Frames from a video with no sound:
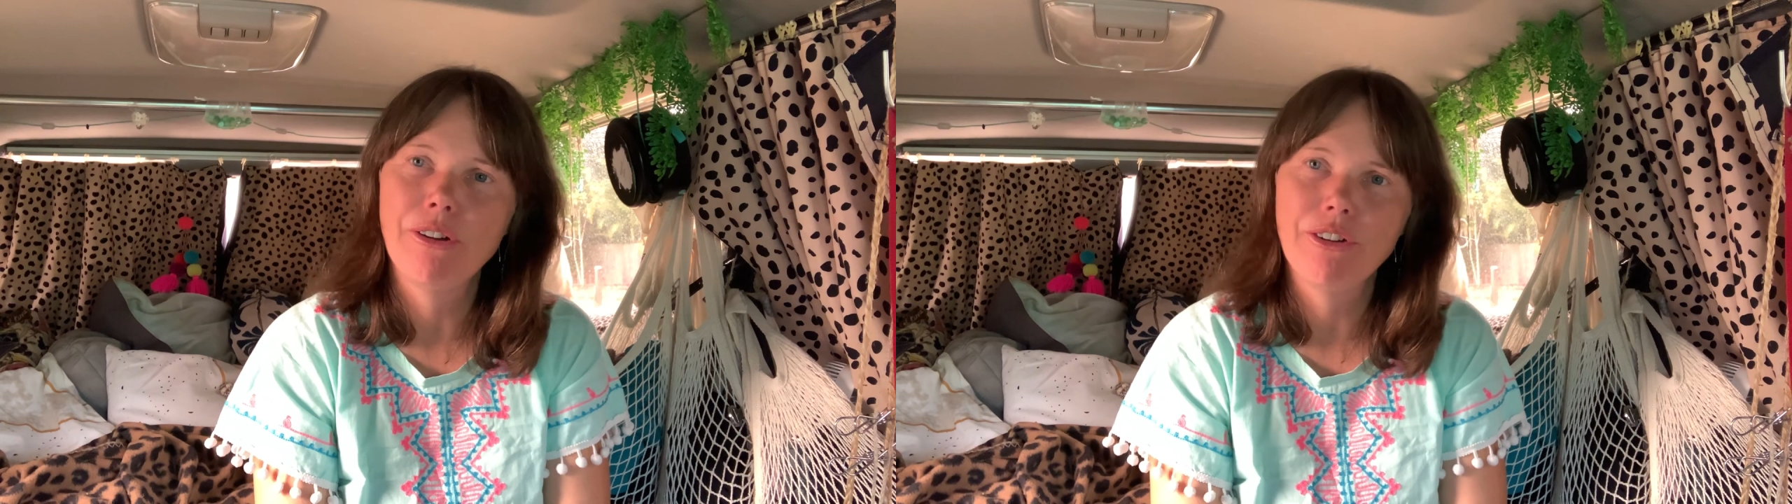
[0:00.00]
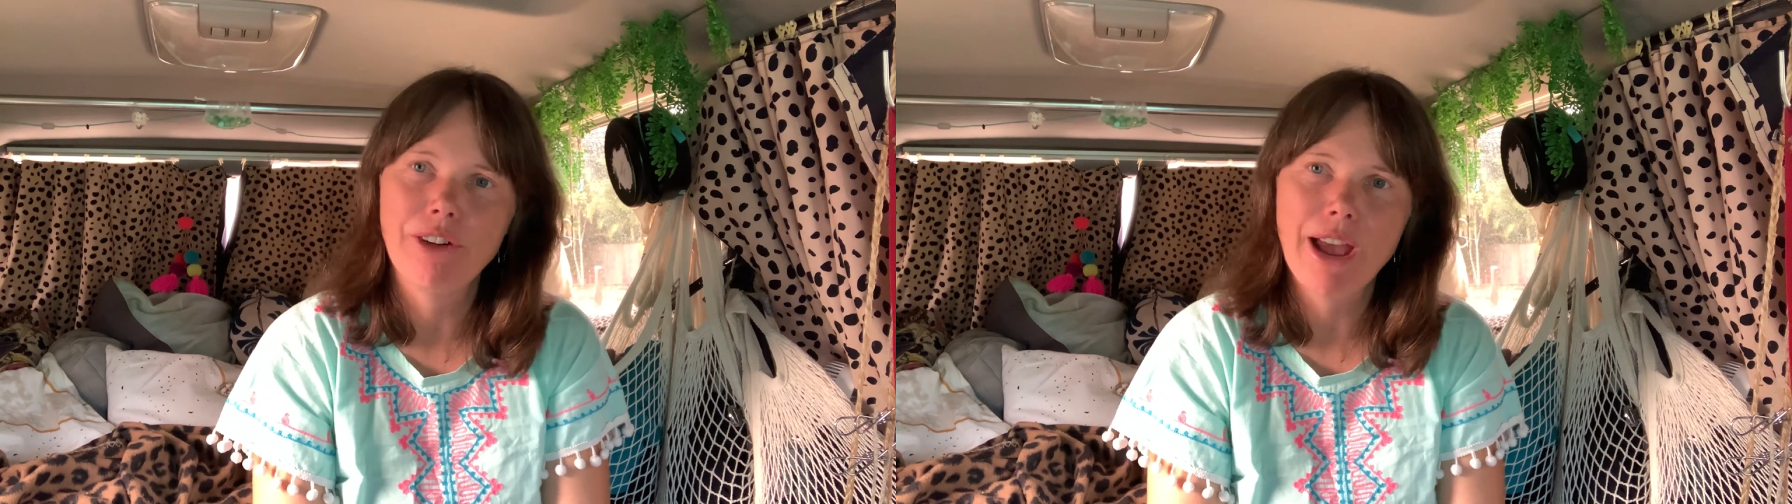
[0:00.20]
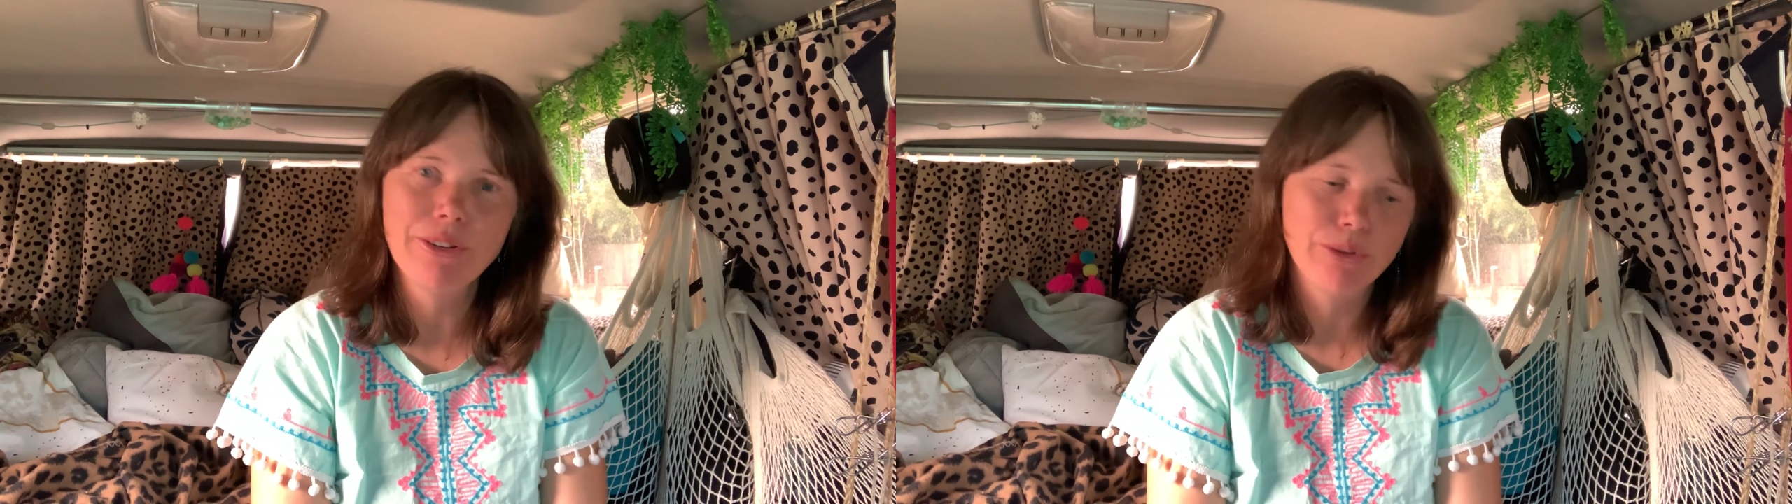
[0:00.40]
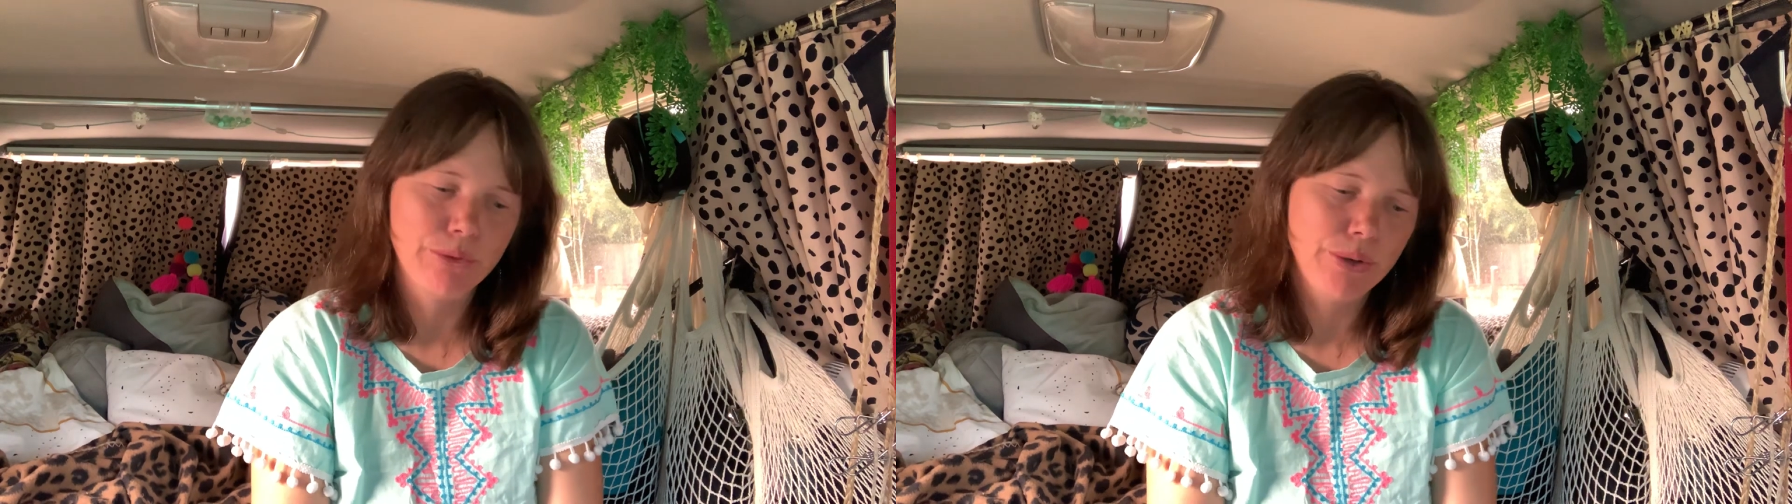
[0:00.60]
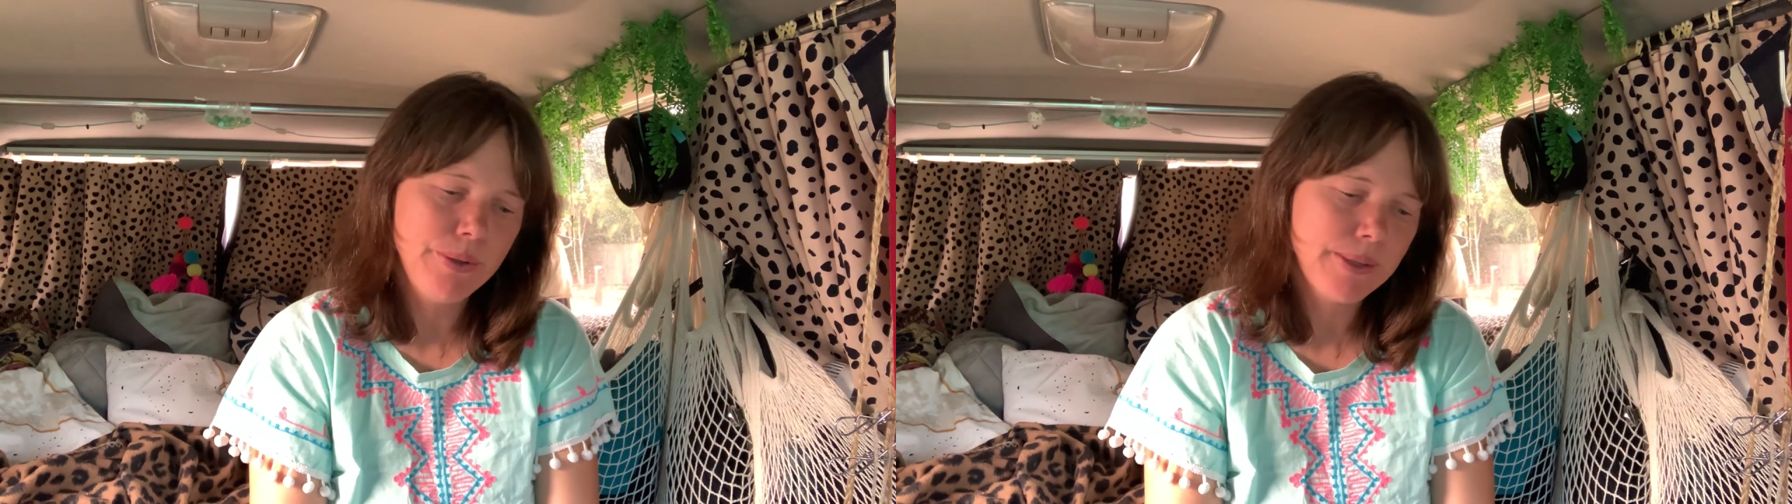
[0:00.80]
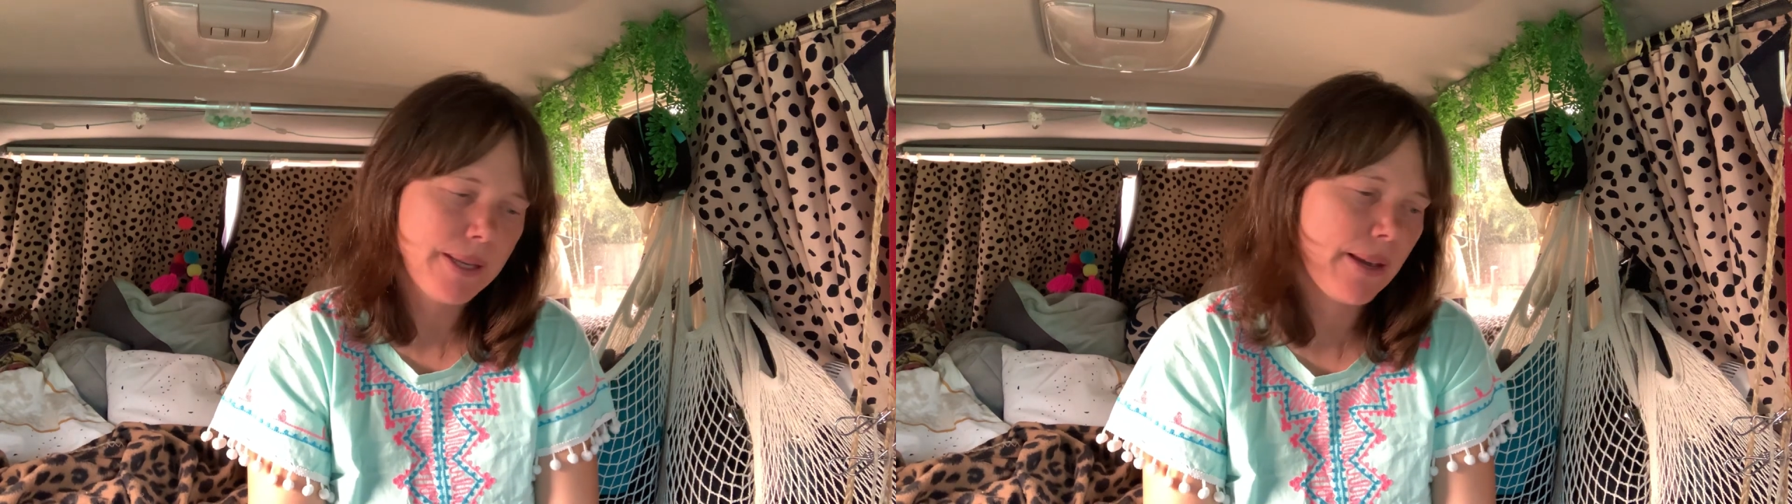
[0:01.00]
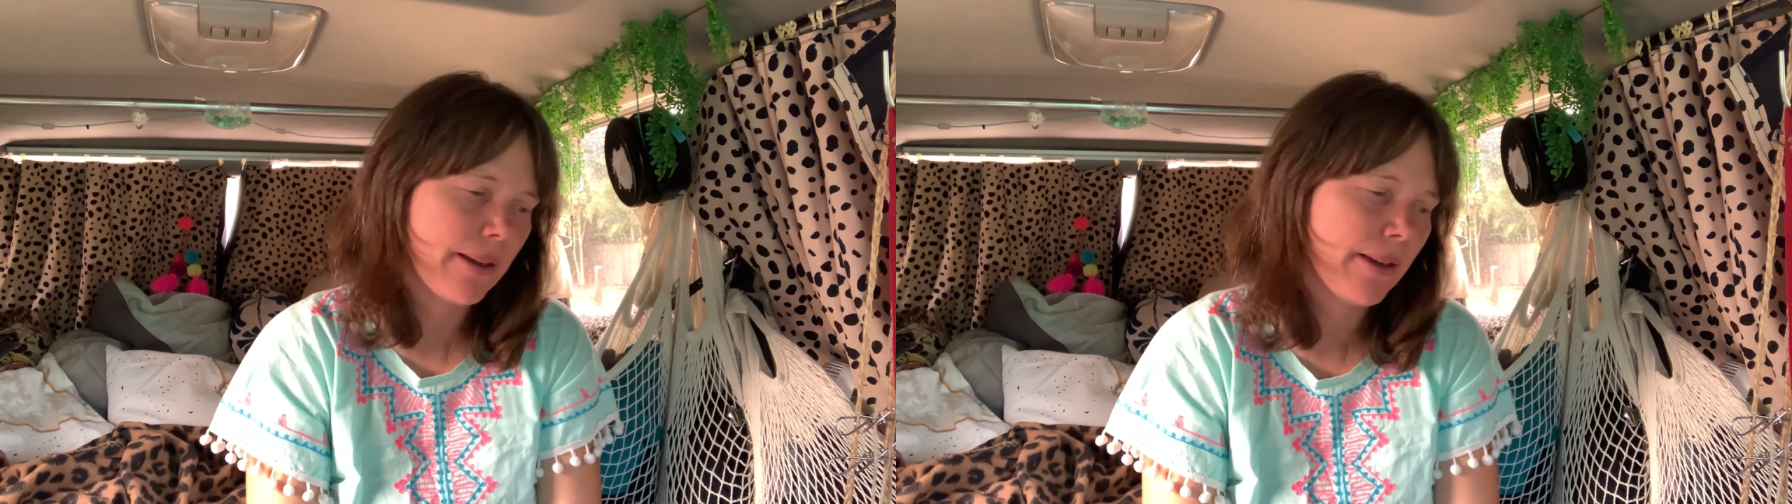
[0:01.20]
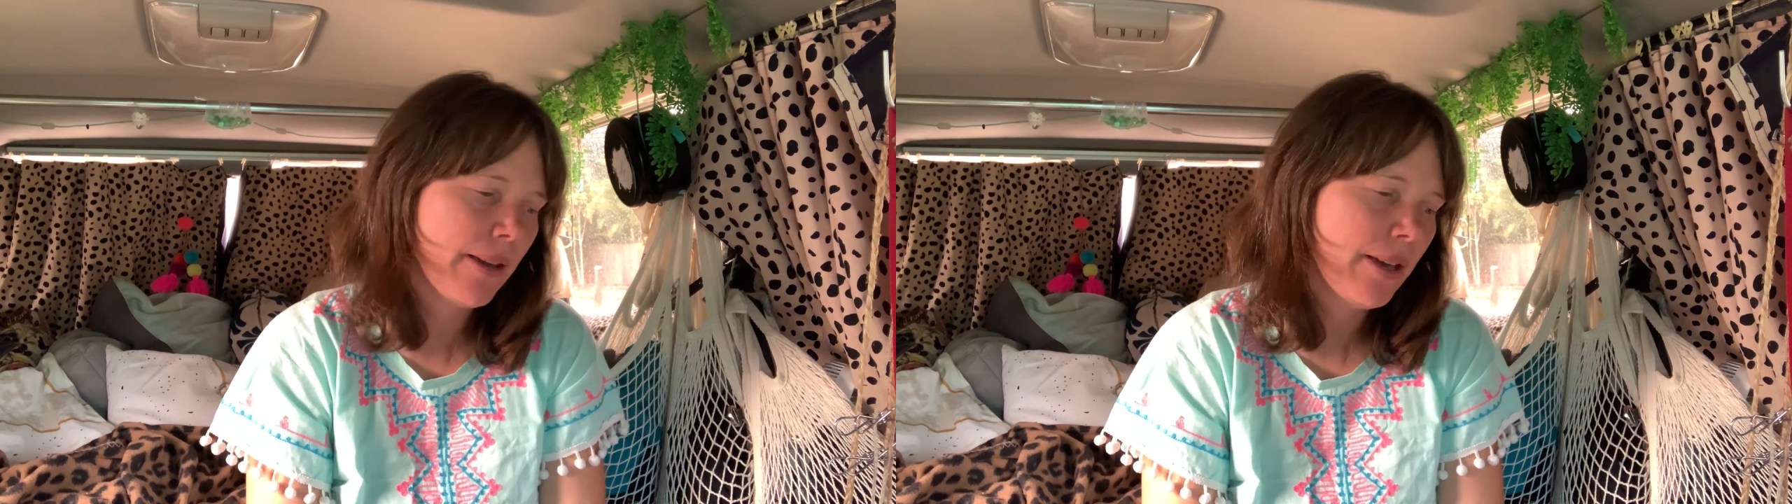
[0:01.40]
grounded roots here.